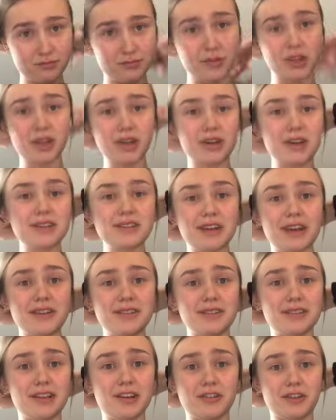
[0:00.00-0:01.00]
You know it's getting
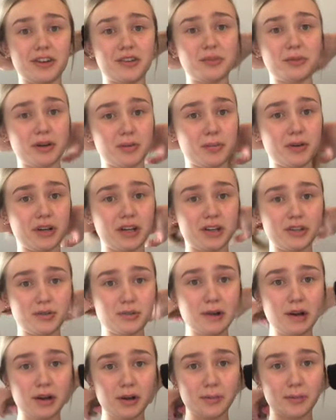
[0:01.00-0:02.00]
serious when I put it into a
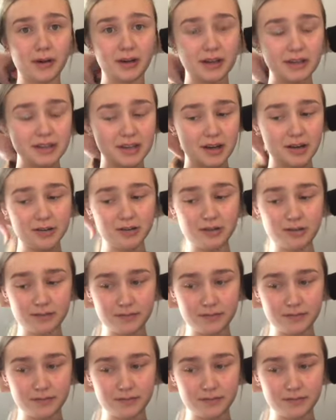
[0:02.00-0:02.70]
low ponytail.